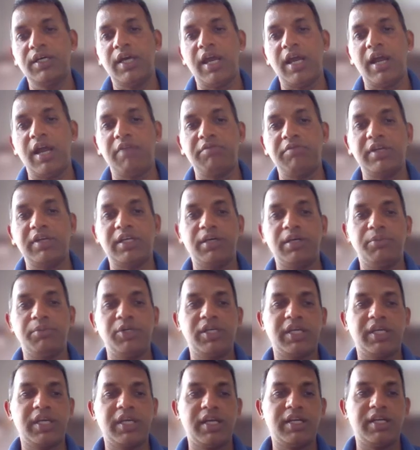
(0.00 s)
and we
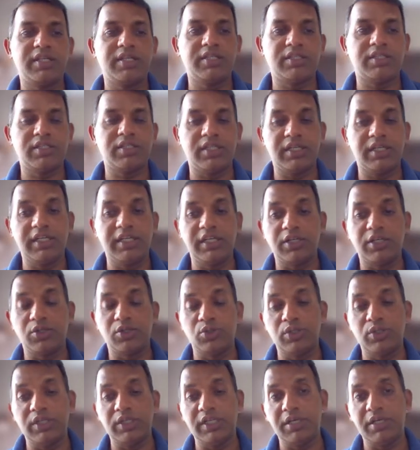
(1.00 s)
communicate
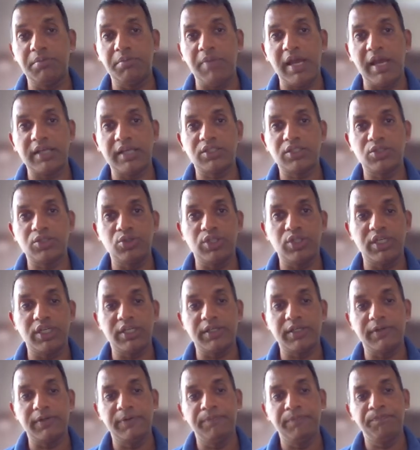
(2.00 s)
it back to
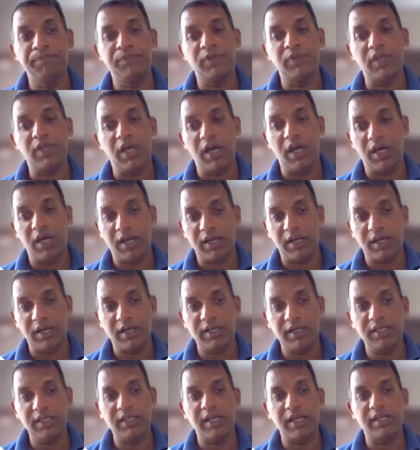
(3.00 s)
the
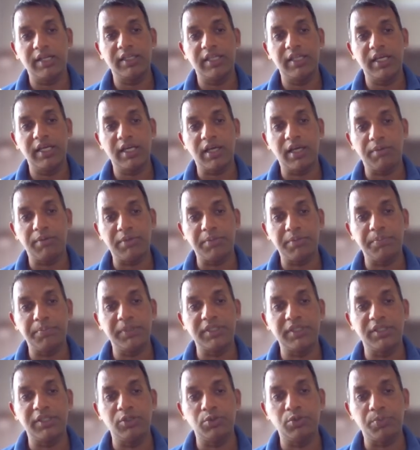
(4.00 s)
R&D and they come up
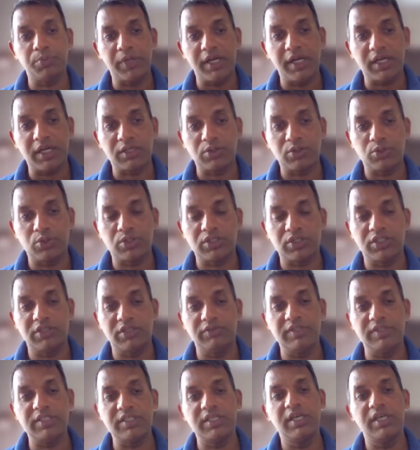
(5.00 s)
with new product or
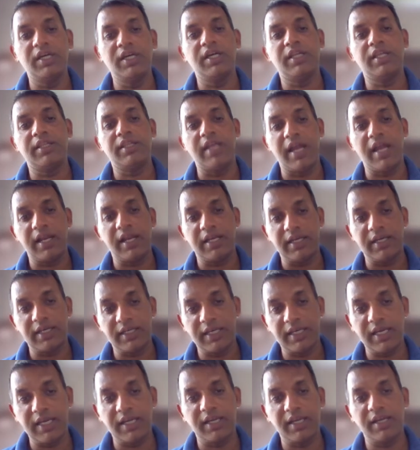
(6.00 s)
service. Then
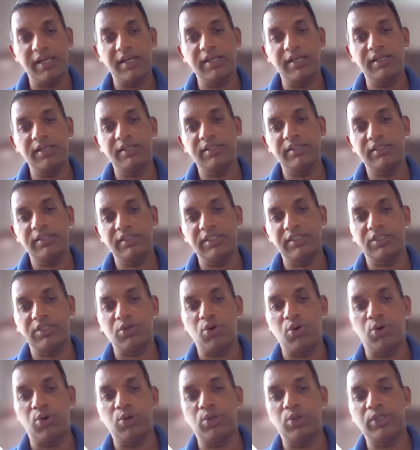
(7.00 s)
again, this
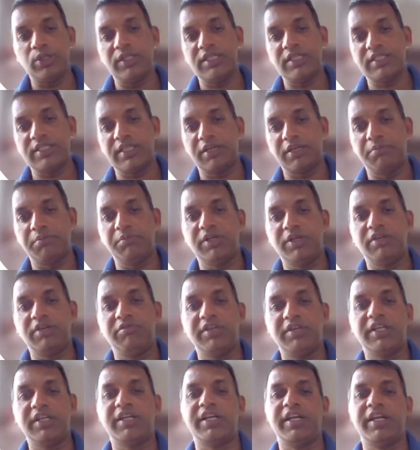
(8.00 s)
all the segment
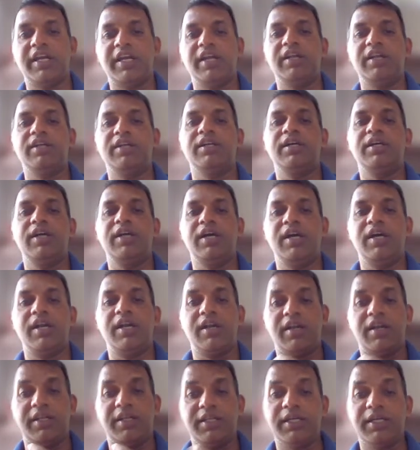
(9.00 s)
we create
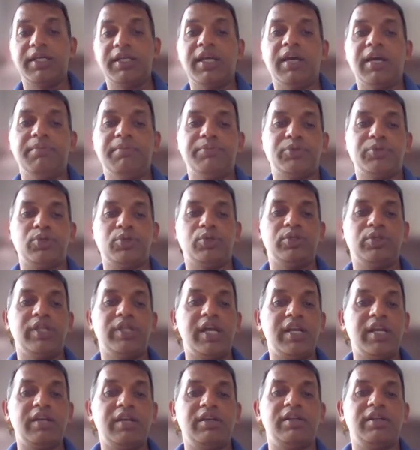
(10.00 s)
another gap. So
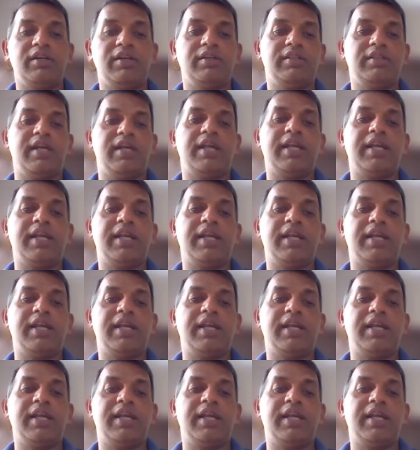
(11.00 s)
then that